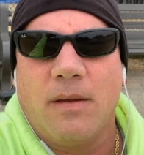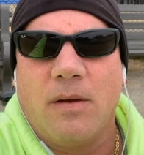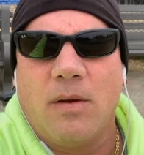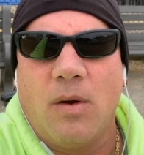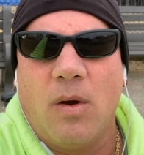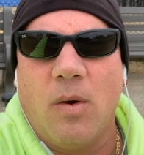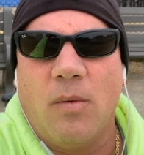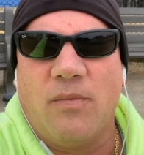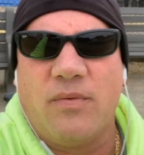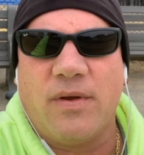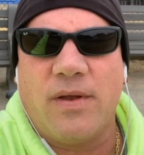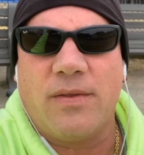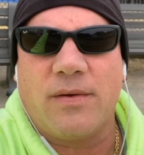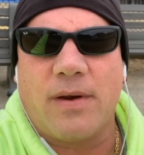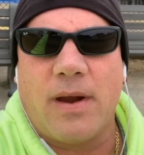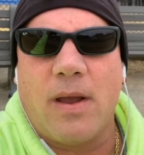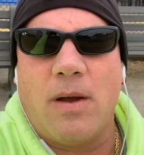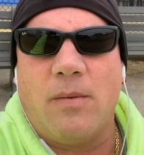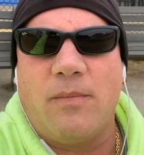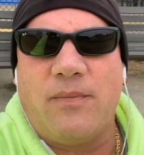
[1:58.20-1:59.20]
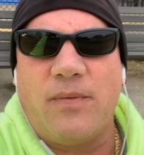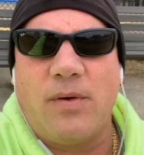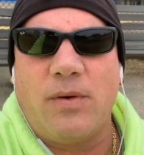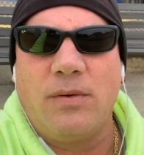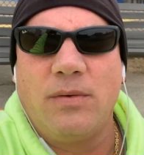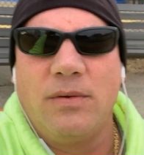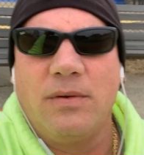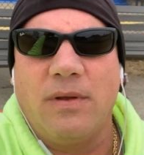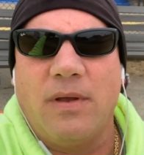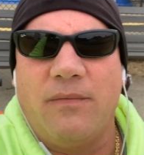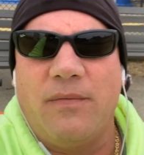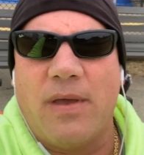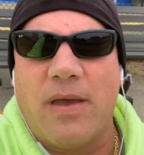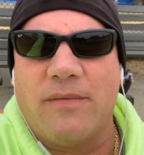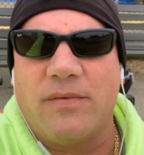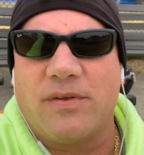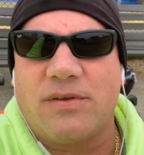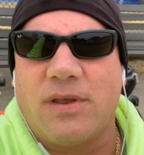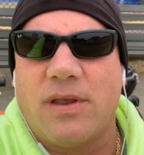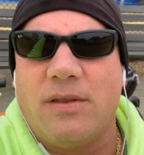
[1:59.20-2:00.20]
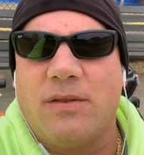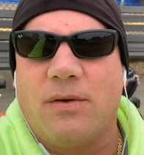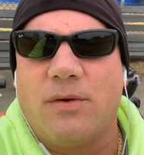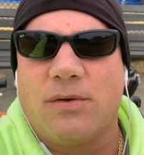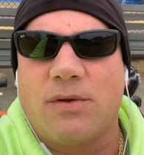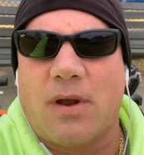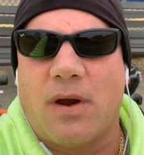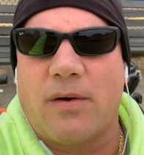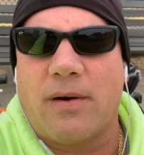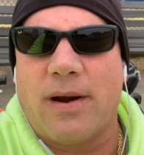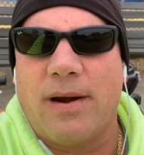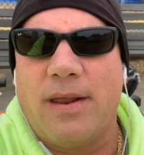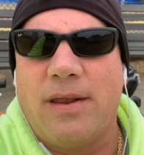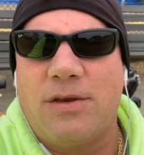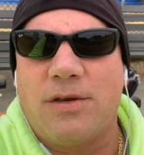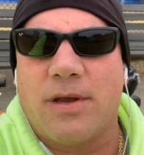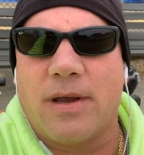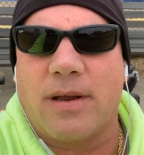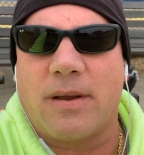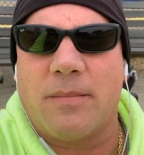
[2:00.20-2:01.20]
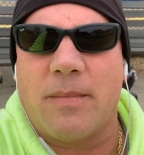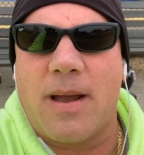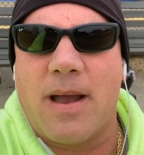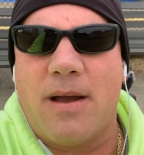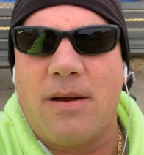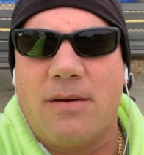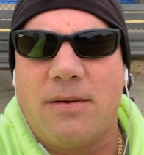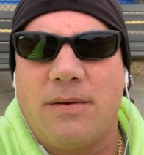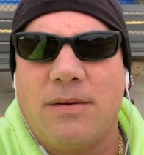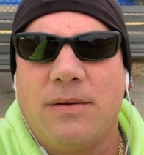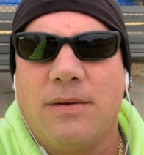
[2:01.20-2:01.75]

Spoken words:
Hopefully they're helpful. If you haven't seen those already, check them out.